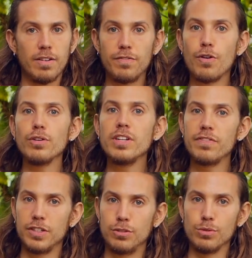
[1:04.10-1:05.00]
4
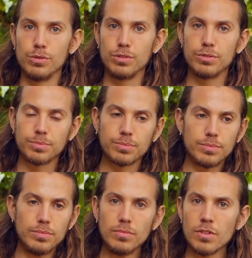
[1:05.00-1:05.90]
different tools
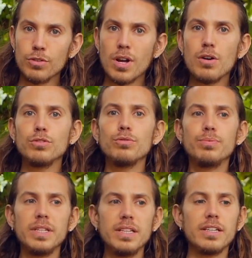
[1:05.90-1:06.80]
on how to
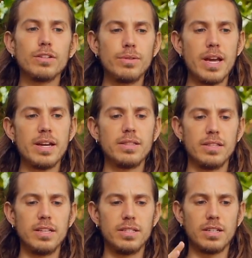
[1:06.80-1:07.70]
really create
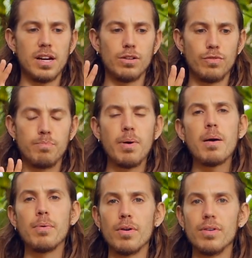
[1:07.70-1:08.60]
this kind of
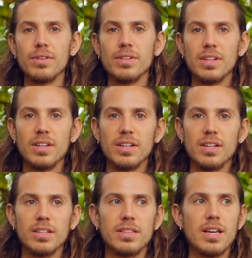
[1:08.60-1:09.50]
bubble
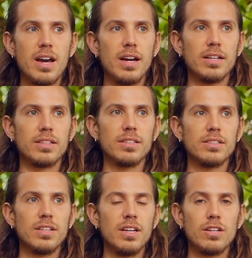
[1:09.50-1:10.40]
that
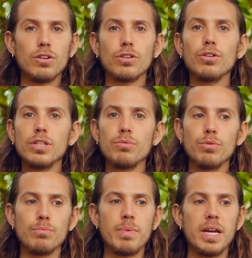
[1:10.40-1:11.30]
not only
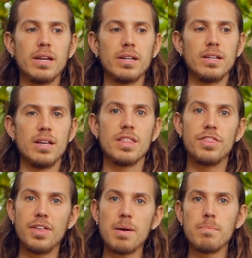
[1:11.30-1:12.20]
will make
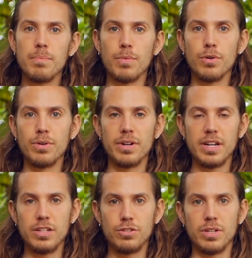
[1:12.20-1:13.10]
them more
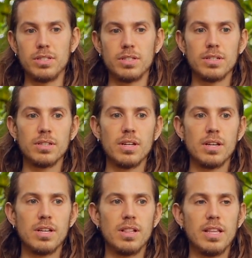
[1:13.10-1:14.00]
interested,
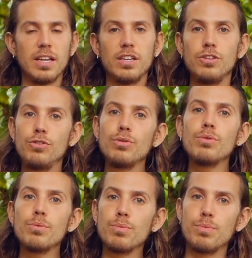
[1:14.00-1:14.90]
like
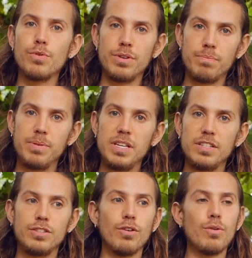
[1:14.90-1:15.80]
you wouldn't be
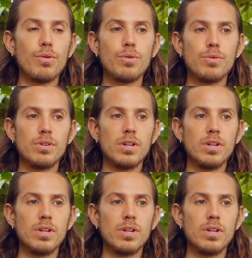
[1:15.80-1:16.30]
so